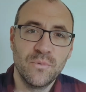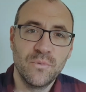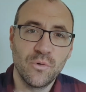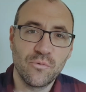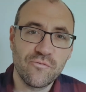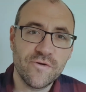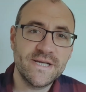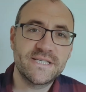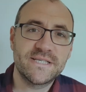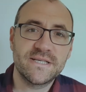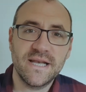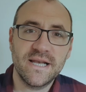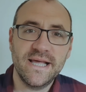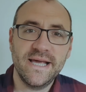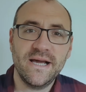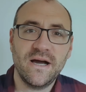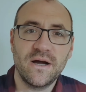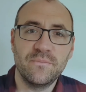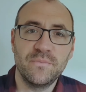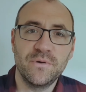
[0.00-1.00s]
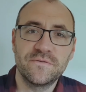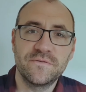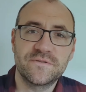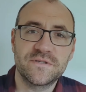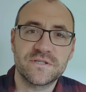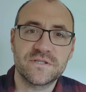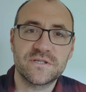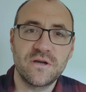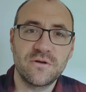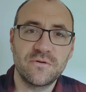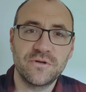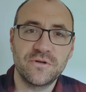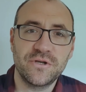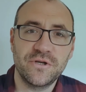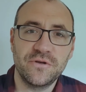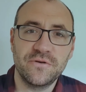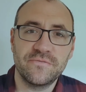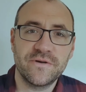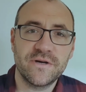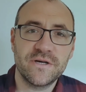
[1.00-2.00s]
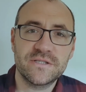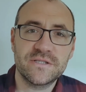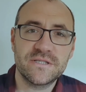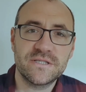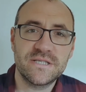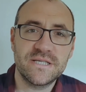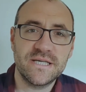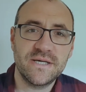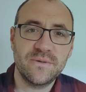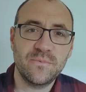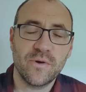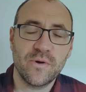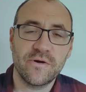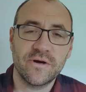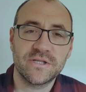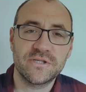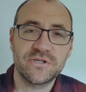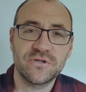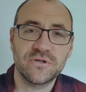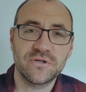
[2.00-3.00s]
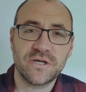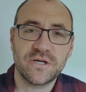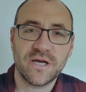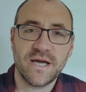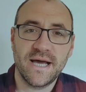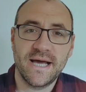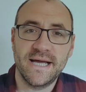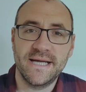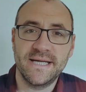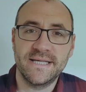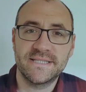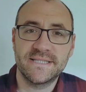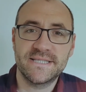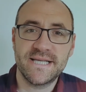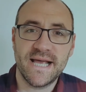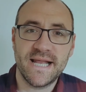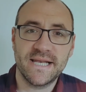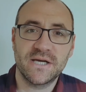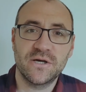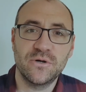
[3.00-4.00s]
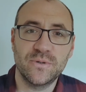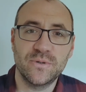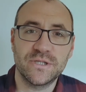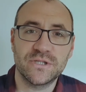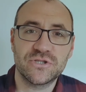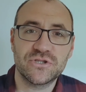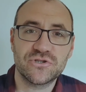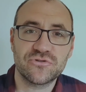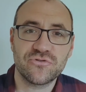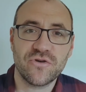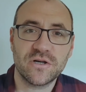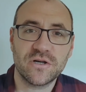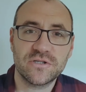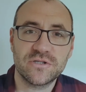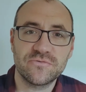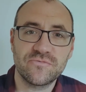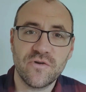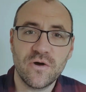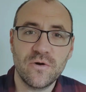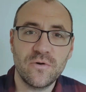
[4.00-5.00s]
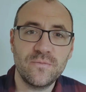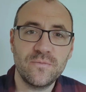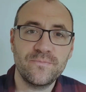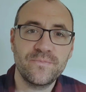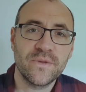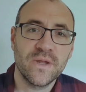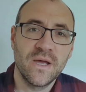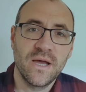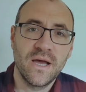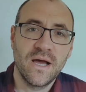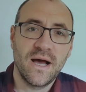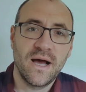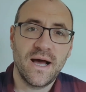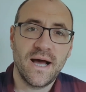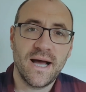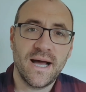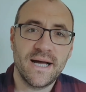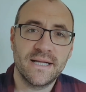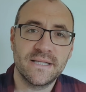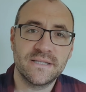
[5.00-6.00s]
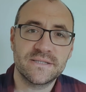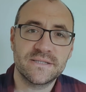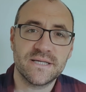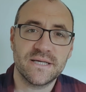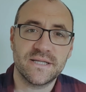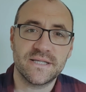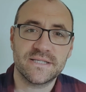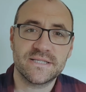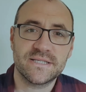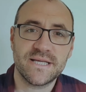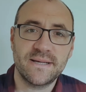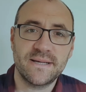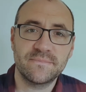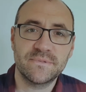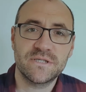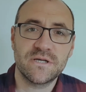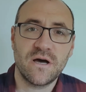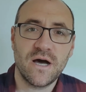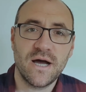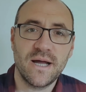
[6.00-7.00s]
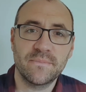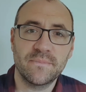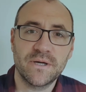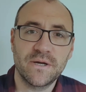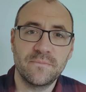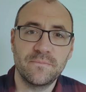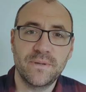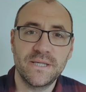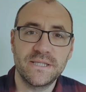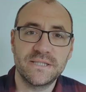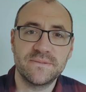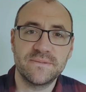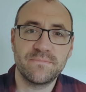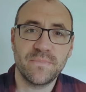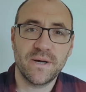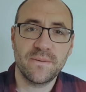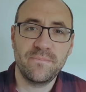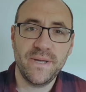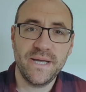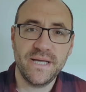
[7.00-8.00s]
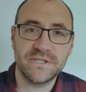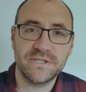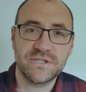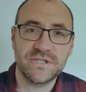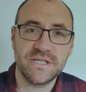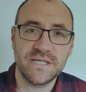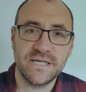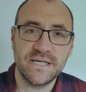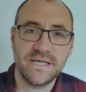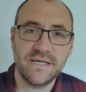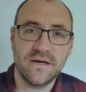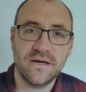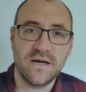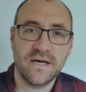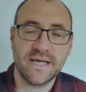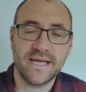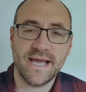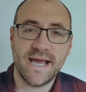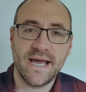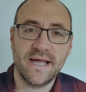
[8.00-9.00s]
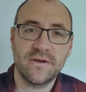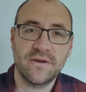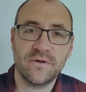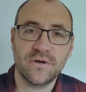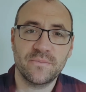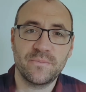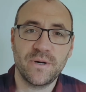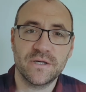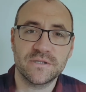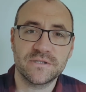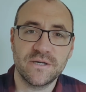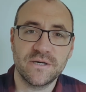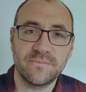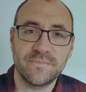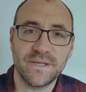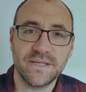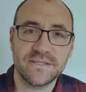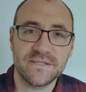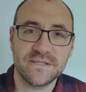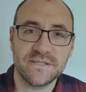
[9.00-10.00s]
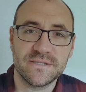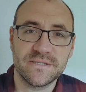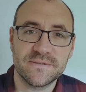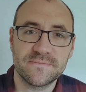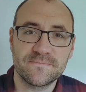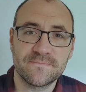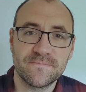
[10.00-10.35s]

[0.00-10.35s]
More recently, I moved to Solent University, where I took a technical instructor role and at the same time completed my PhD, again on a part-time basis.